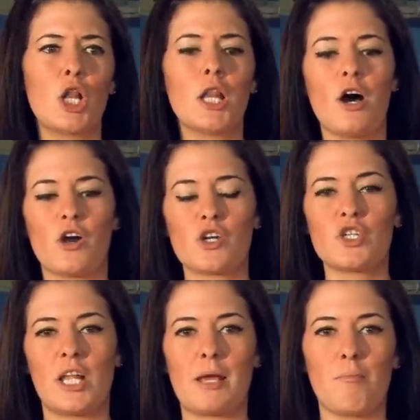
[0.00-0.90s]

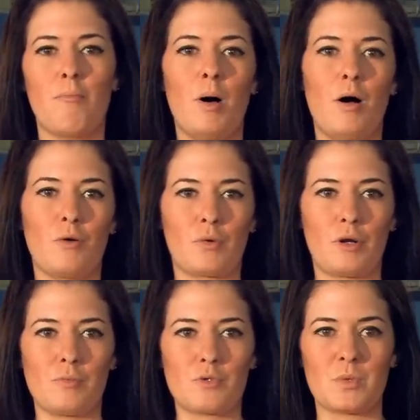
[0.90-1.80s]
large like
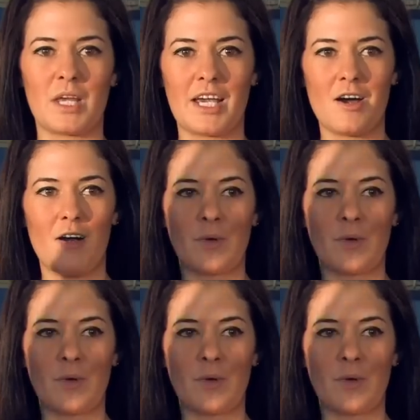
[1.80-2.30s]
ballrooms with like